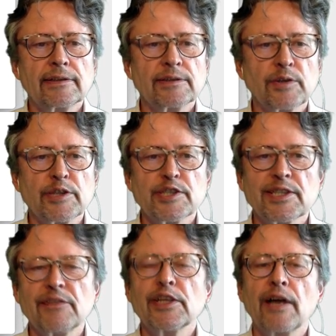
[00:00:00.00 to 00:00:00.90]
So it's
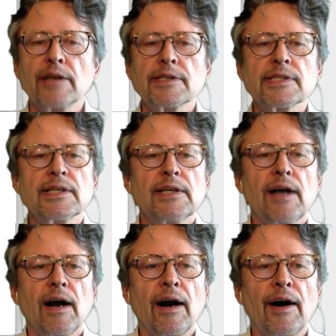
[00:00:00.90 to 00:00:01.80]
giving us
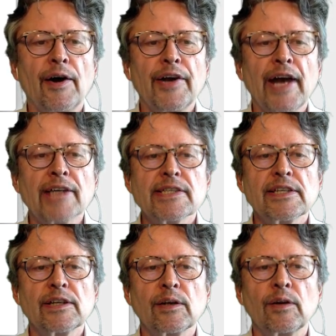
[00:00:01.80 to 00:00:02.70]
a nice
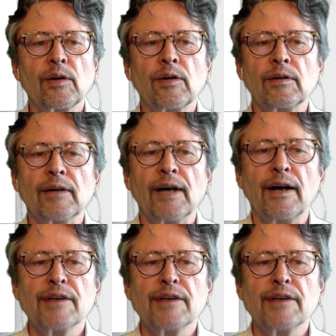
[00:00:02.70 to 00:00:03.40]
little